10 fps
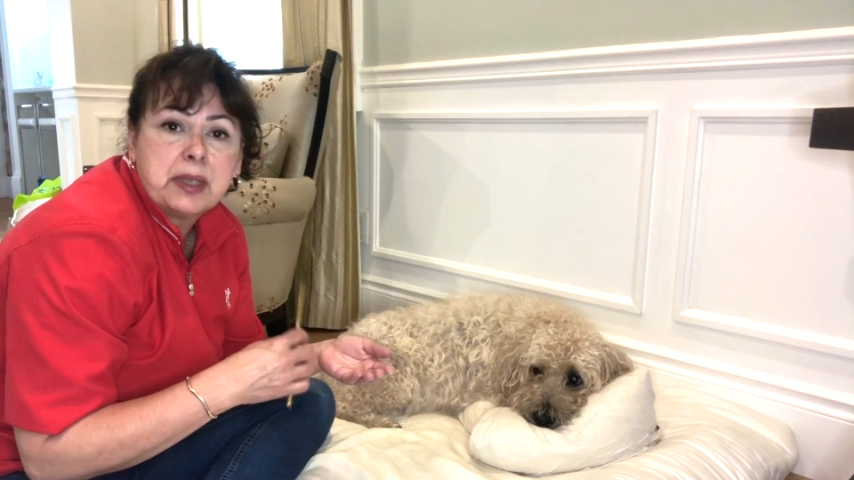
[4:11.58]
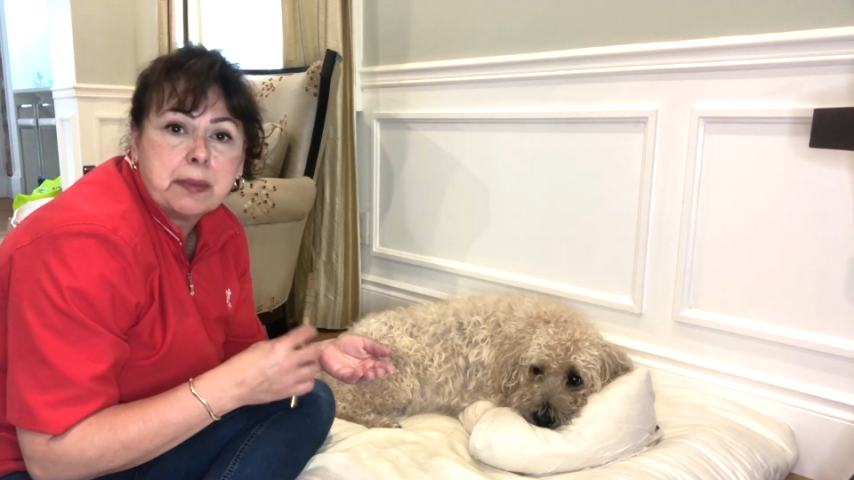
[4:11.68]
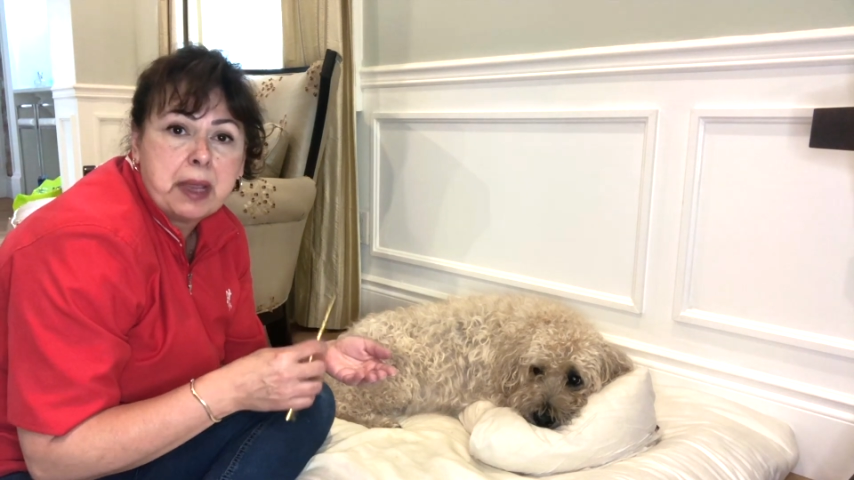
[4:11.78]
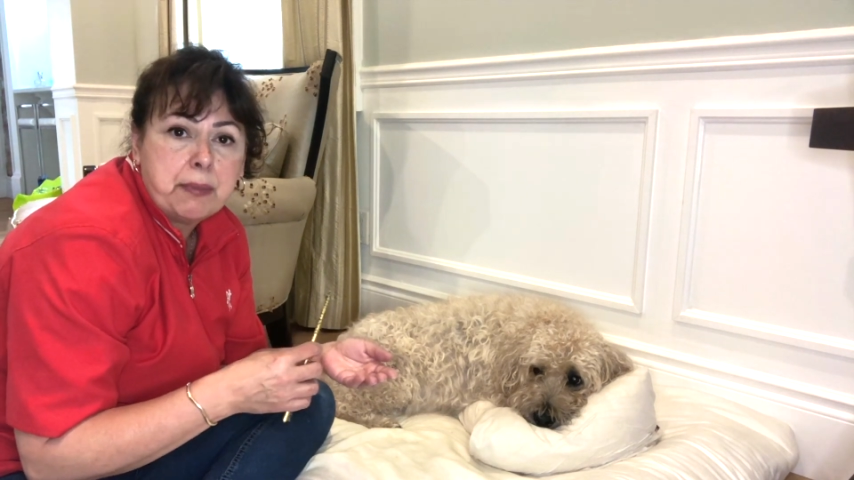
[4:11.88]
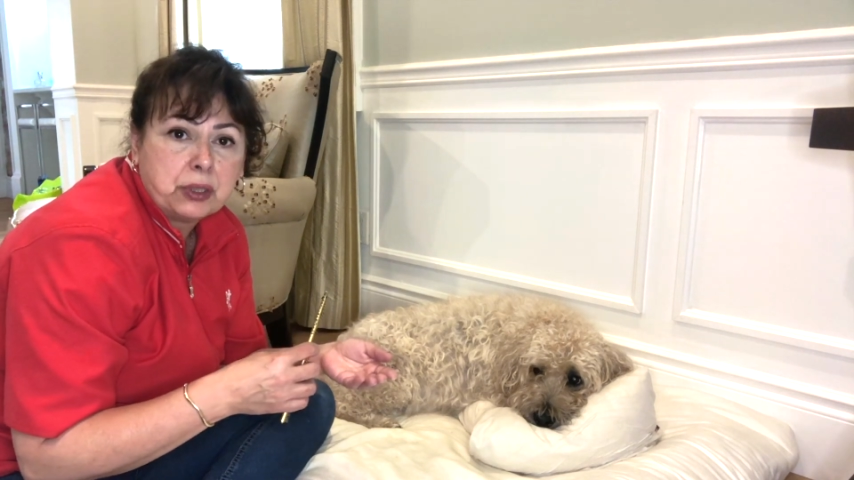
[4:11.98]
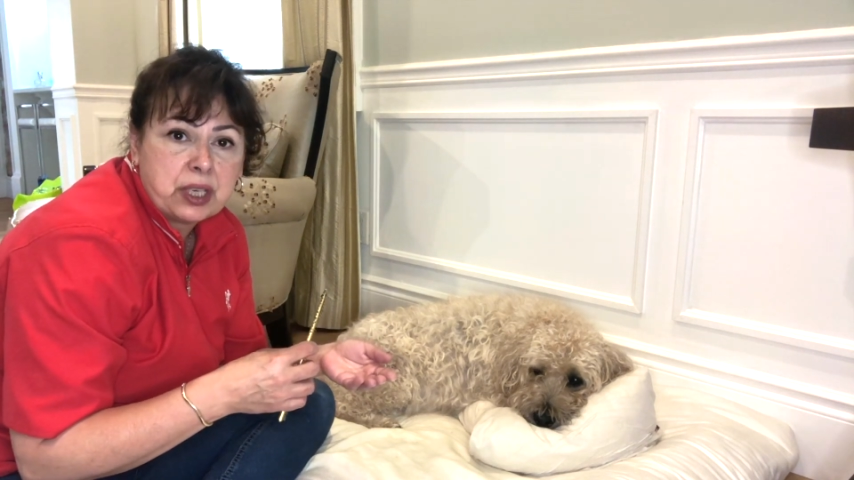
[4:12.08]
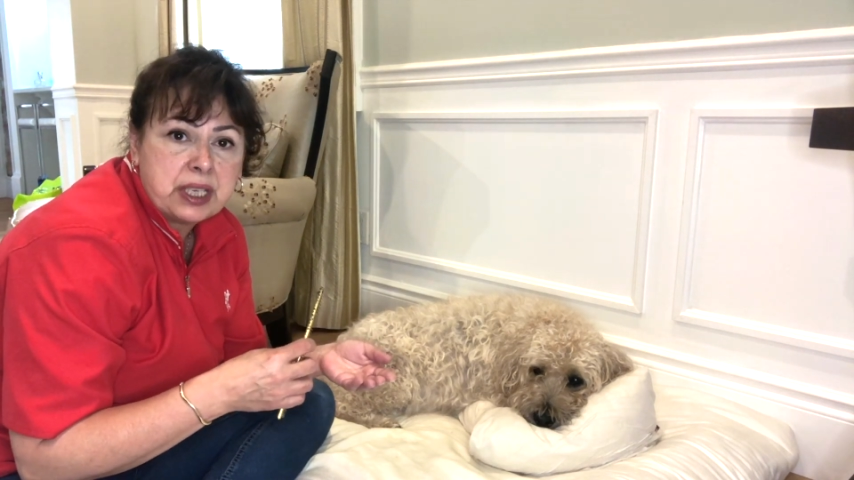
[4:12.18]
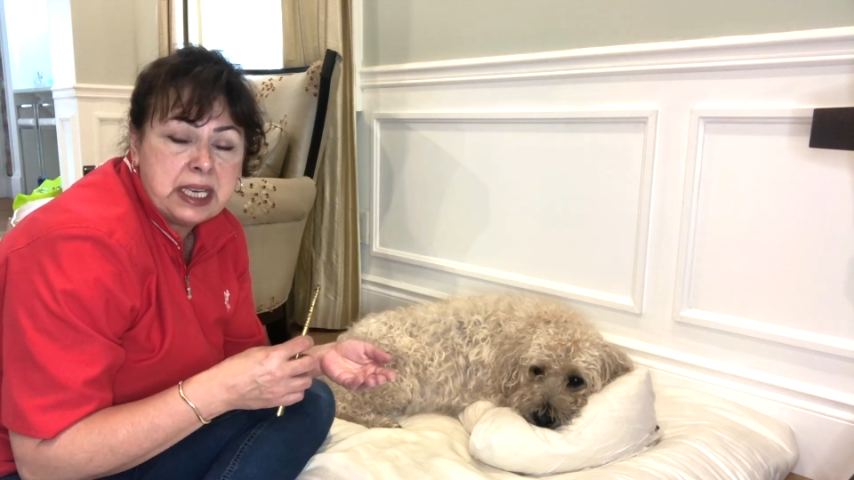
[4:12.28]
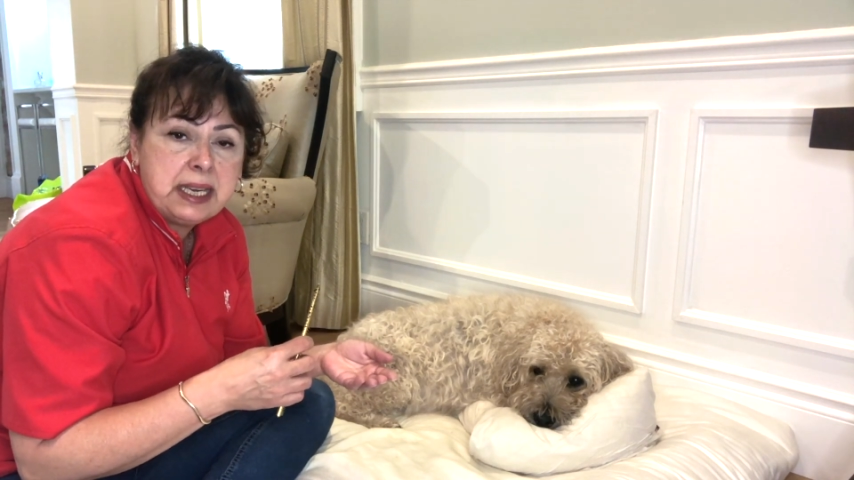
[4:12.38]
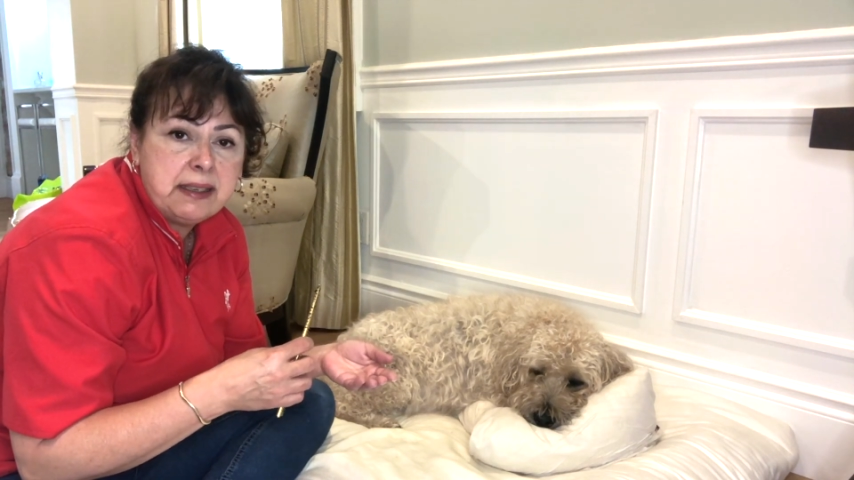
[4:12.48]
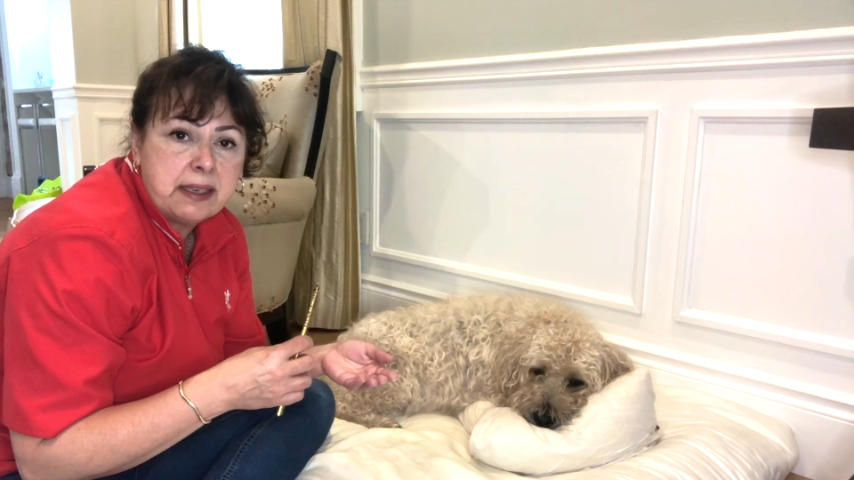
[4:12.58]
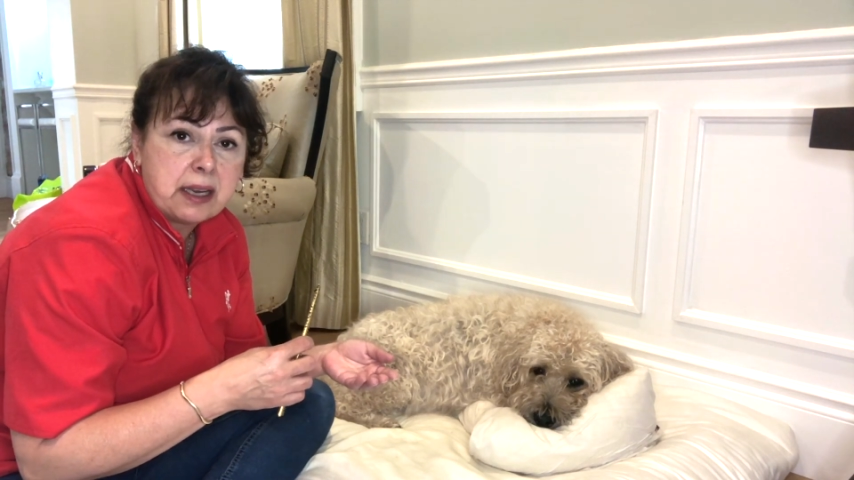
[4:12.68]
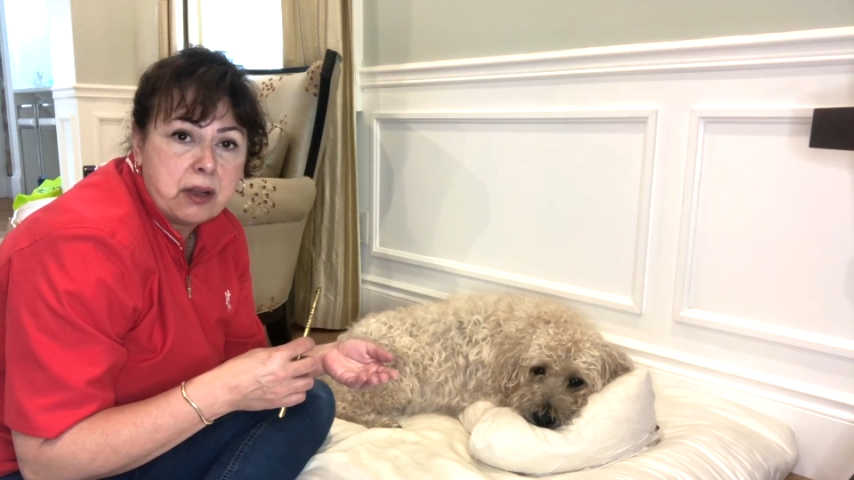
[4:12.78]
I'm able to tease it